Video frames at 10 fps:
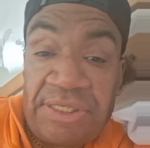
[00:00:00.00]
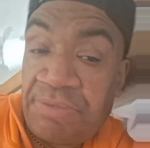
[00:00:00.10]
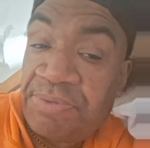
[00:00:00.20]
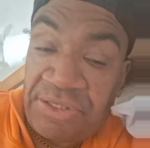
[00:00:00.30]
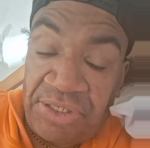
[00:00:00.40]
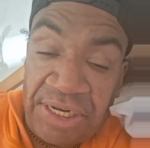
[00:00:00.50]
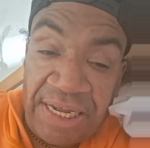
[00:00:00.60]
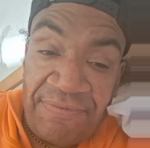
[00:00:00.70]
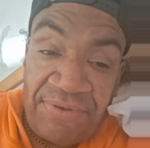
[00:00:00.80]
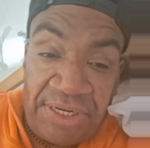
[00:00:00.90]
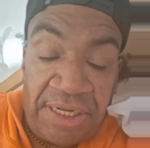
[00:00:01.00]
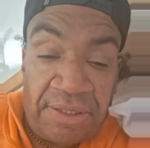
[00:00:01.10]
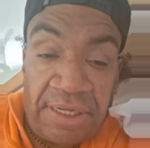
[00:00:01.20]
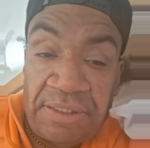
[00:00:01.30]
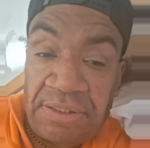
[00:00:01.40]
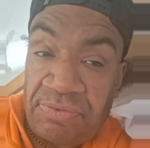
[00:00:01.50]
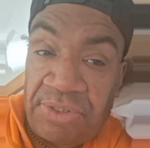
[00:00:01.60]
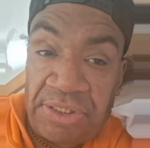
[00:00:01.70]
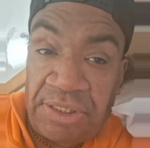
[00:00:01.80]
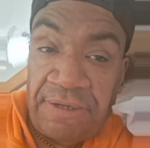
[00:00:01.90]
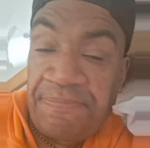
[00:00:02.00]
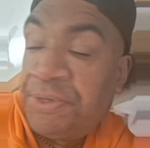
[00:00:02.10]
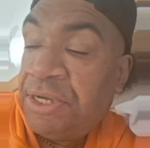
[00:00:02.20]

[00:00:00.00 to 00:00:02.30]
This is about your life and death. That's just what's up.